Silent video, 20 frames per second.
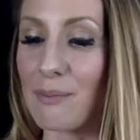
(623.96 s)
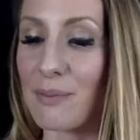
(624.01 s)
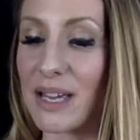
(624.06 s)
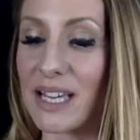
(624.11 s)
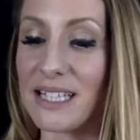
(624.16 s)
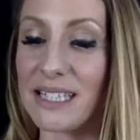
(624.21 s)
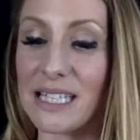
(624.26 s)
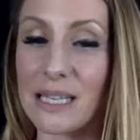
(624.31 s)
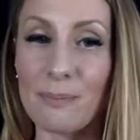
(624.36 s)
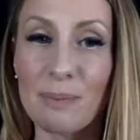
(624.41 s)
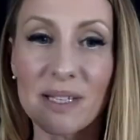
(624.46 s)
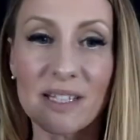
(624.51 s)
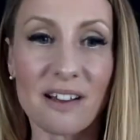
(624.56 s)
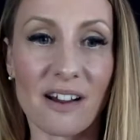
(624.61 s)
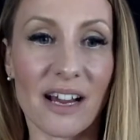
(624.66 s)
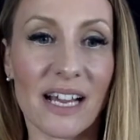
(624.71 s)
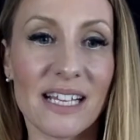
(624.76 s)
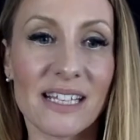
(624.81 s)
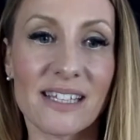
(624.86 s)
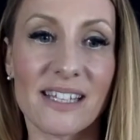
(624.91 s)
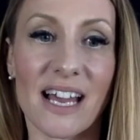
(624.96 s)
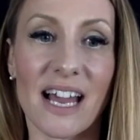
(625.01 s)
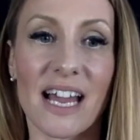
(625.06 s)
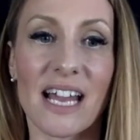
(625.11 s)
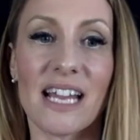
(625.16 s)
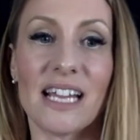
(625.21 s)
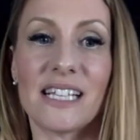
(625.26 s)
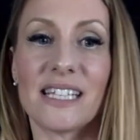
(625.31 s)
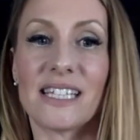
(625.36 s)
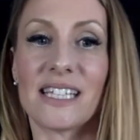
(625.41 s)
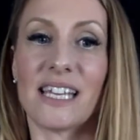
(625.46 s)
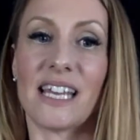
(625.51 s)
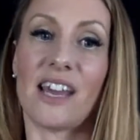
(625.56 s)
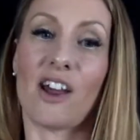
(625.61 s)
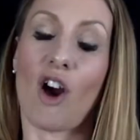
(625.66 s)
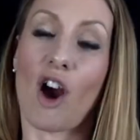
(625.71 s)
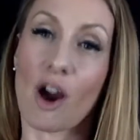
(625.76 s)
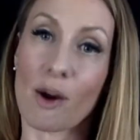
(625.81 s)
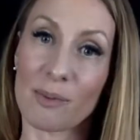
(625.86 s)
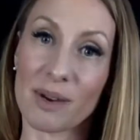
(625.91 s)
It deepens our insights. It
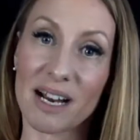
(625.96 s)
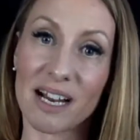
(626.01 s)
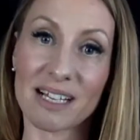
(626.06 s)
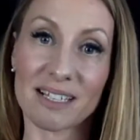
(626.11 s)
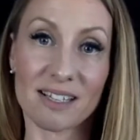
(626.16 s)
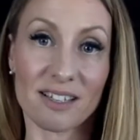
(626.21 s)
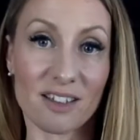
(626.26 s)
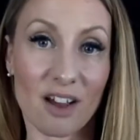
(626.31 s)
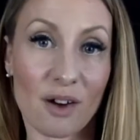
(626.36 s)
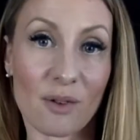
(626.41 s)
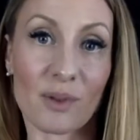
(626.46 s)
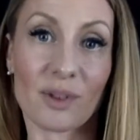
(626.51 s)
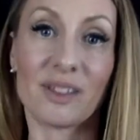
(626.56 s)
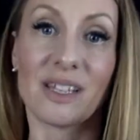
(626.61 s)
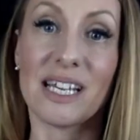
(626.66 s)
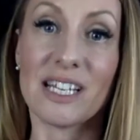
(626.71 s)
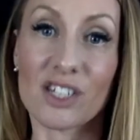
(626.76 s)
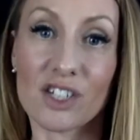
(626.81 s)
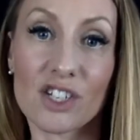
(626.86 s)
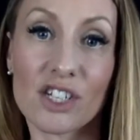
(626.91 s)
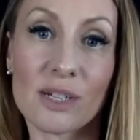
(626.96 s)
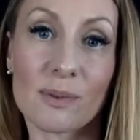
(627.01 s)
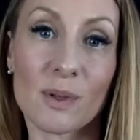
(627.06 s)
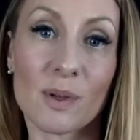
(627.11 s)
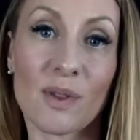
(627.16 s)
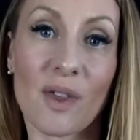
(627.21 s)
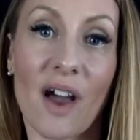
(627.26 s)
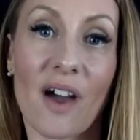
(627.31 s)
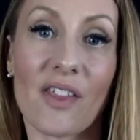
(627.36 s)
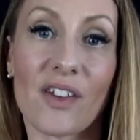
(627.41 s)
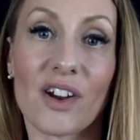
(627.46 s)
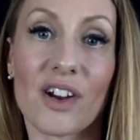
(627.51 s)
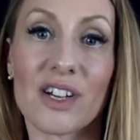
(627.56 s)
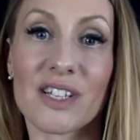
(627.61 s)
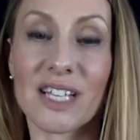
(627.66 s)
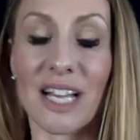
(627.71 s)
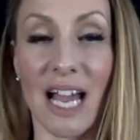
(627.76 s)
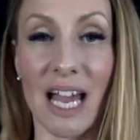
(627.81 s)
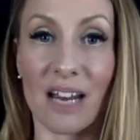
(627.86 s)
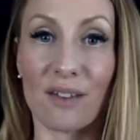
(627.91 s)
harmonizes our relationships with
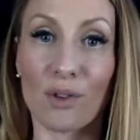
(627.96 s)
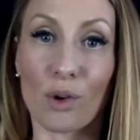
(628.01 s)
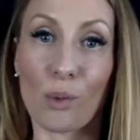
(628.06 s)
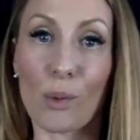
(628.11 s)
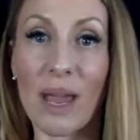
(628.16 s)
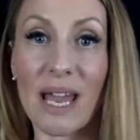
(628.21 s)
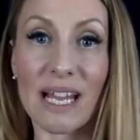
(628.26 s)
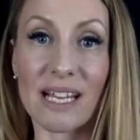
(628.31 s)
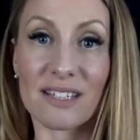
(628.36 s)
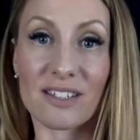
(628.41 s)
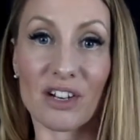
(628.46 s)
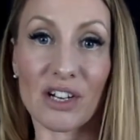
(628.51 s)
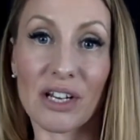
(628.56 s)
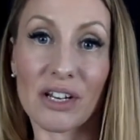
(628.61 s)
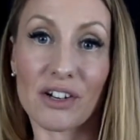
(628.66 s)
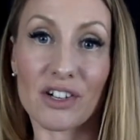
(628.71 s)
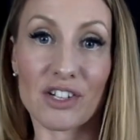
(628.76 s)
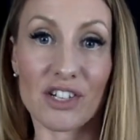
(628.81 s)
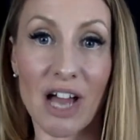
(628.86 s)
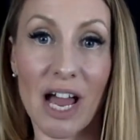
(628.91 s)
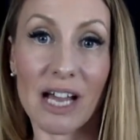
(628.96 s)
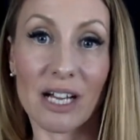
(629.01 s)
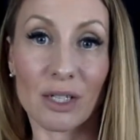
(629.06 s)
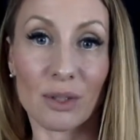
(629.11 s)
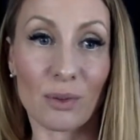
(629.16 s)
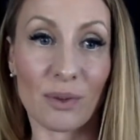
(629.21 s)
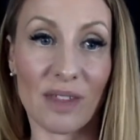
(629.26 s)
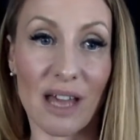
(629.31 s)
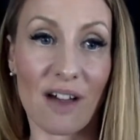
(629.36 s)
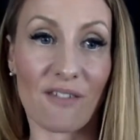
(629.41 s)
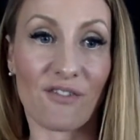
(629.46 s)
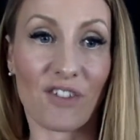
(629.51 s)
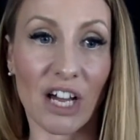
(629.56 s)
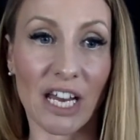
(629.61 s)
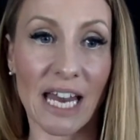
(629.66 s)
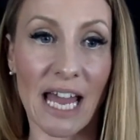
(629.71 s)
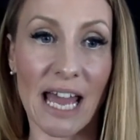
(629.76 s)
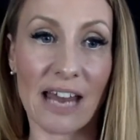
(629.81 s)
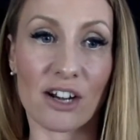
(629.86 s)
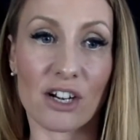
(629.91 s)
others. It kind of awakens our inner child with that fun
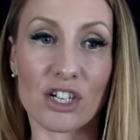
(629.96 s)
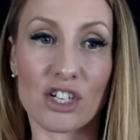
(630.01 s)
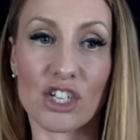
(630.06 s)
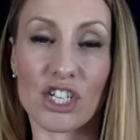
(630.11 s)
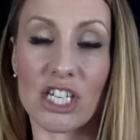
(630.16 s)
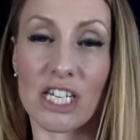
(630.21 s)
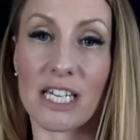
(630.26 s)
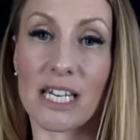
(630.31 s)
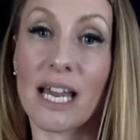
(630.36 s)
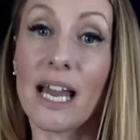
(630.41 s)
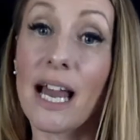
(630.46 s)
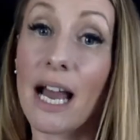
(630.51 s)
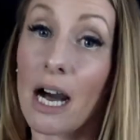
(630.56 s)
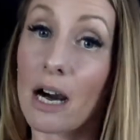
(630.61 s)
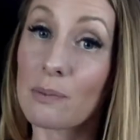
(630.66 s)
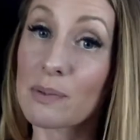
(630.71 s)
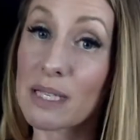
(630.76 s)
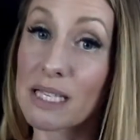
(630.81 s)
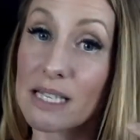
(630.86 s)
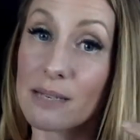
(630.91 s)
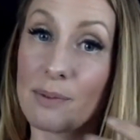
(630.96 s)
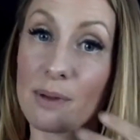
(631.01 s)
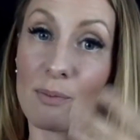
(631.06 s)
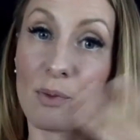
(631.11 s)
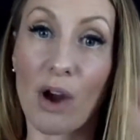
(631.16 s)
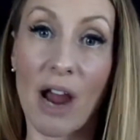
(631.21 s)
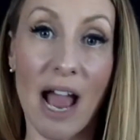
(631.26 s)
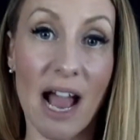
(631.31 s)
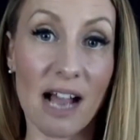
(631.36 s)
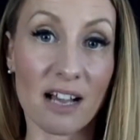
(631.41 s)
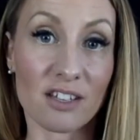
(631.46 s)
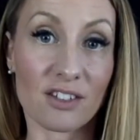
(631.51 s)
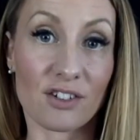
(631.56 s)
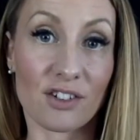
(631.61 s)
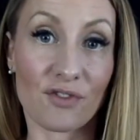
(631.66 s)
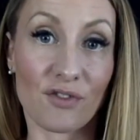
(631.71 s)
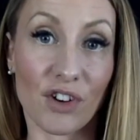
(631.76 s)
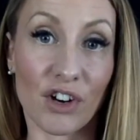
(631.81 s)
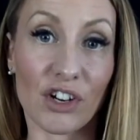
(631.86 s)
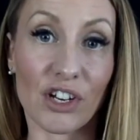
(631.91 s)
energy, helps us to be more
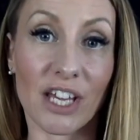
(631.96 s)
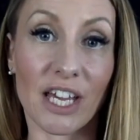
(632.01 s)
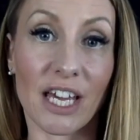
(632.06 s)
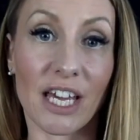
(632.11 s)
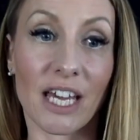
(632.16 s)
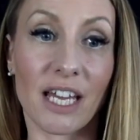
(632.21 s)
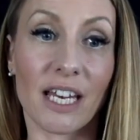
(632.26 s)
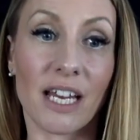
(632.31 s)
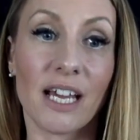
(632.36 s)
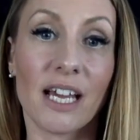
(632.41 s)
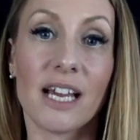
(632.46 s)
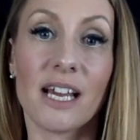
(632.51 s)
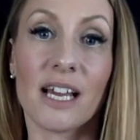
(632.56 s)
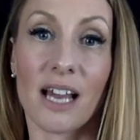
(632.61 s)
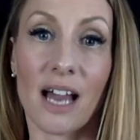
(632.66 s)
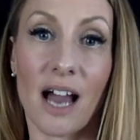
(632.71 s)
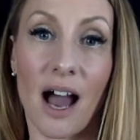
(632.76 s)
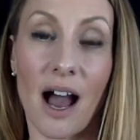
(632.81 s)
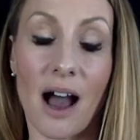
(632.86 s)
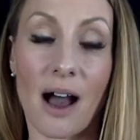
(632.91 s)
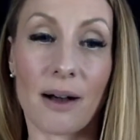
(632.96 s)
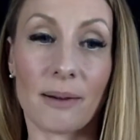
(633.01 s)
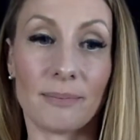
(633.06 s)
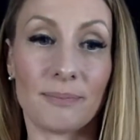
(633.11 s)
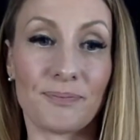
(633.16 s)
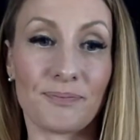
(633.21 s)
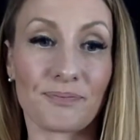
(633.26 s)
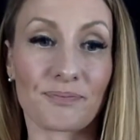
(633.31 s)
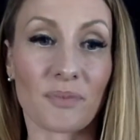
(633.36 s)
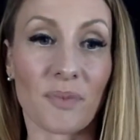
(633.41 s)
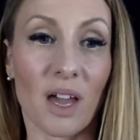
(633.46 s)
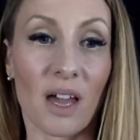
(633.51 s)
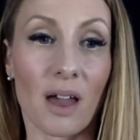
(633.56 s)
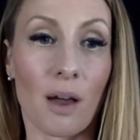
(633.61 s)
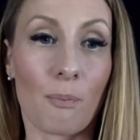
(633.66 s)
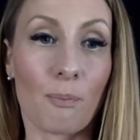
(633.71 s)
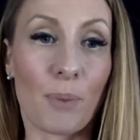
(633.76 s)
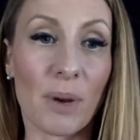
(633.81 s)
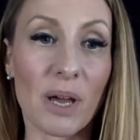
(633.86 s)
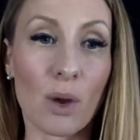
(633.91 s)
extroverted.
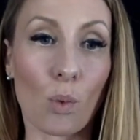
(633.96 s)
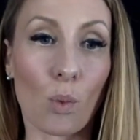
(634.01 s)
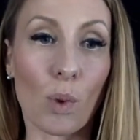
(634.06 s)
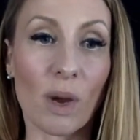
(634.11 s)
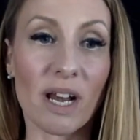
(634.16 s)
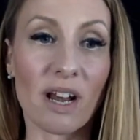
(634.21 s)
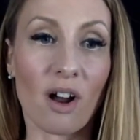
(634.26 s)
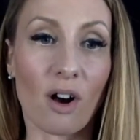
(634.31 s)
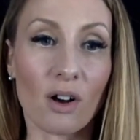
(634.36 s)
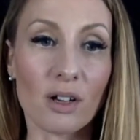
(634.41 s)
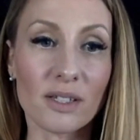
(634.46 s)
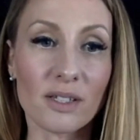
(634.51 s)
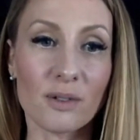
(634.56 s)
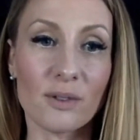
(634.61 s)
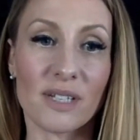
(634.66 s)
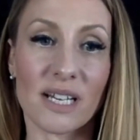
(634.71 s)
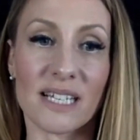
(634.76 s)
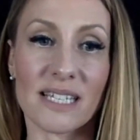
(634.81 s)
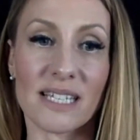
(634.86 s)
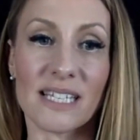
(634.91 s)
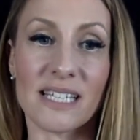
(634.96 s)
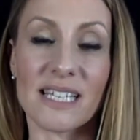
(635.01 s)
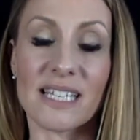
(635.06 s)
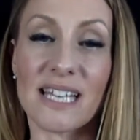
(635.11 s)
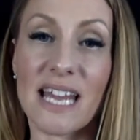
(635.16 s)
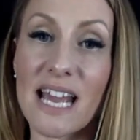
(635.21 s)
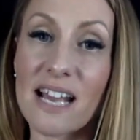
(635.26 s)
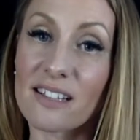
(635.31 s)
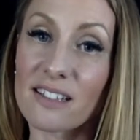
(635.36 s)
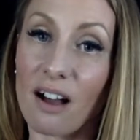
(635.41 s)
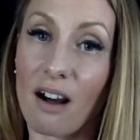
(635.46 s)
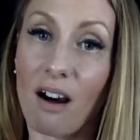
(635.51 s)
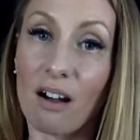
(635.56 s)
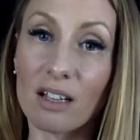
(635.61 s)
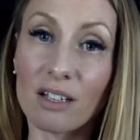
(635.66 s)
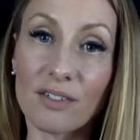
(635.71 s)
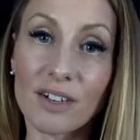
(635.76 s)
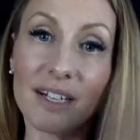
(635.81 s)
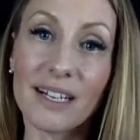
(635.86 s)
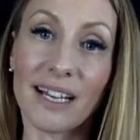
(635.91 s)
But what it also does is it takes all
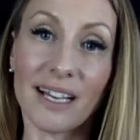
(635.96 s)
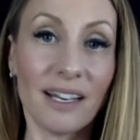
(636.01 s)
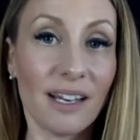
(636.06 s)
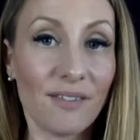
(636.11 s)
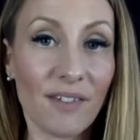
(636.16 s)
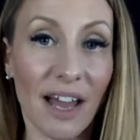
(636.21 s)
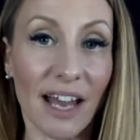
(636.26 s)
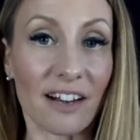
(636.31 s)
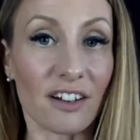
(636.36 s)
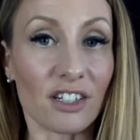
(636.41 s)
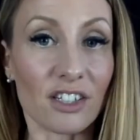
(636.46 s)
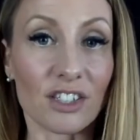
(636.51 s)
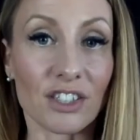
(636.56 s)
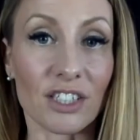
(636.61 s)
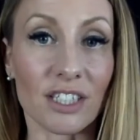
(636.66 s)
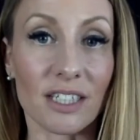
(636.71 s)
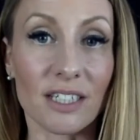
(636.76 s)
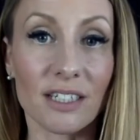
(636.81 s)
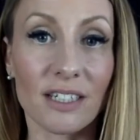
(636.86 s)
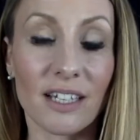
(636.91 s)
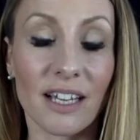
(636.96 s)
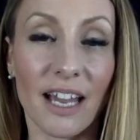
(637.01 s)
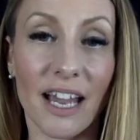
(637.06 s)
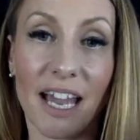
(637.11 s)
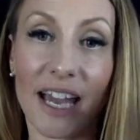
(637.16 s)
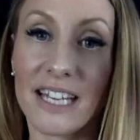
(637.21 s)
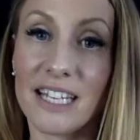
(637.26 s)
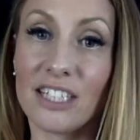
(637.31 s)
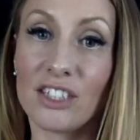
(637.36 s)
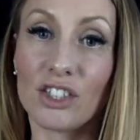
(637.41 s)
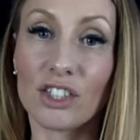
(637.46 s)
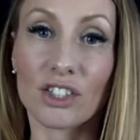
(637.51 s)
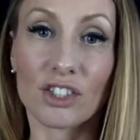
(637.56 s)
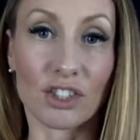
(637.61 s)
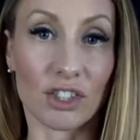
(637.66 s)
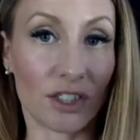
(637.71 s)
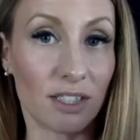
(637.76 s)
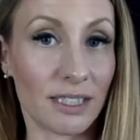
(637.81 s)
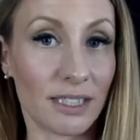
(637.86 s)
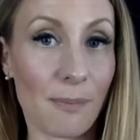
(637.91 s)
of our negative energy and it just
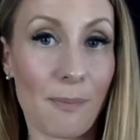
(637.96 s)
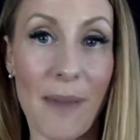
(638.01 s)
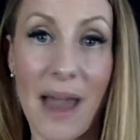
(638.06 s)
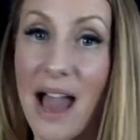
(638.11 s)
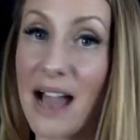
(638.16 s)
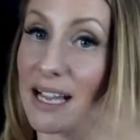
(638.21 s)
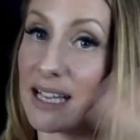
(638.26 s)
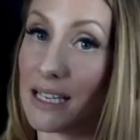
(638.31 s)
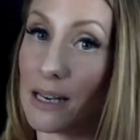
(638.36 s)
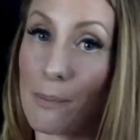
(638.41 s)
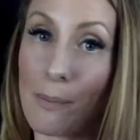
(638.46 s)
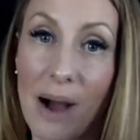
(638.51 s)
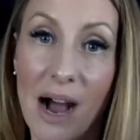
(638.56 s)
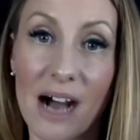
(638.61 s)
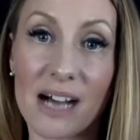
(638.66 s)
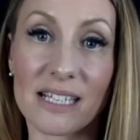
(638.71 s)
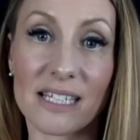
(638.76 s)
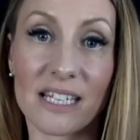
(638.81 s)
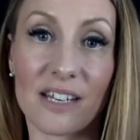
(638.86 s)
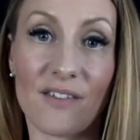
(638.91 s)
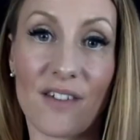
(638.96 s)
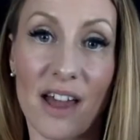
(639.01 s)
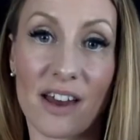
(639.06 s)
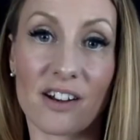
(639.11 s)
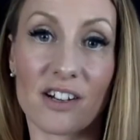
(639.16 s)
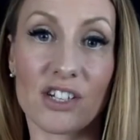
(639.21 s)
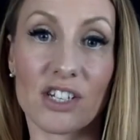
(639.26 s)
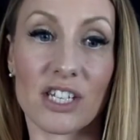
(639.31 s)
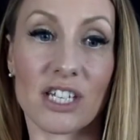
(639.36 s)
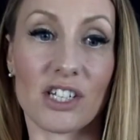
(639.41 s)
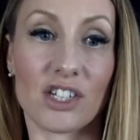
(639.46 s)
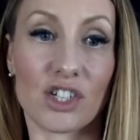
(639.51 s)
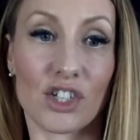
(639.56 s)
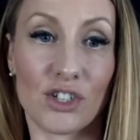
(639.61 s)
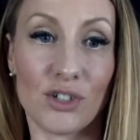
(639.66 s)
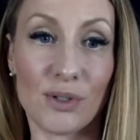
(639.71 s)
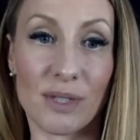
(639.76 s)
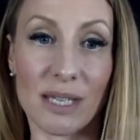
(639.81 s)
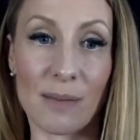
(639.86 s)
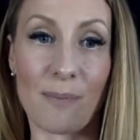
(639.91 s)
turns it back into positive energy and
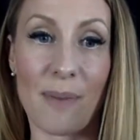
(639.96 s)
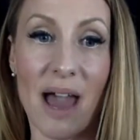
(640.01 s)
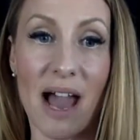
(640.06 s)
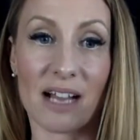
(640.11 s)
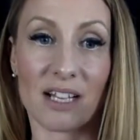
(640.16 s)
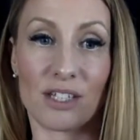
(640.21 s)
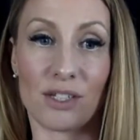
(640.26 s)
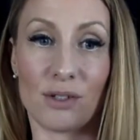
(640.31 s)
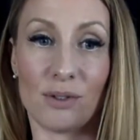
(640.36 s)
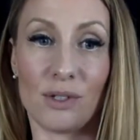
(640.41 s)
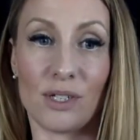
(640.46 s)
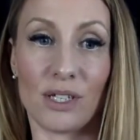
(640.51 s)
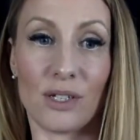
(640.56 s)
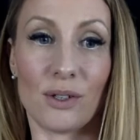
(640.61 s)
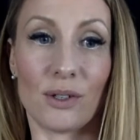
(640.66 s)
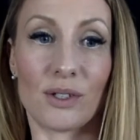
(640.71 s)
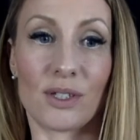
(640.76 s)
shoots it back to you.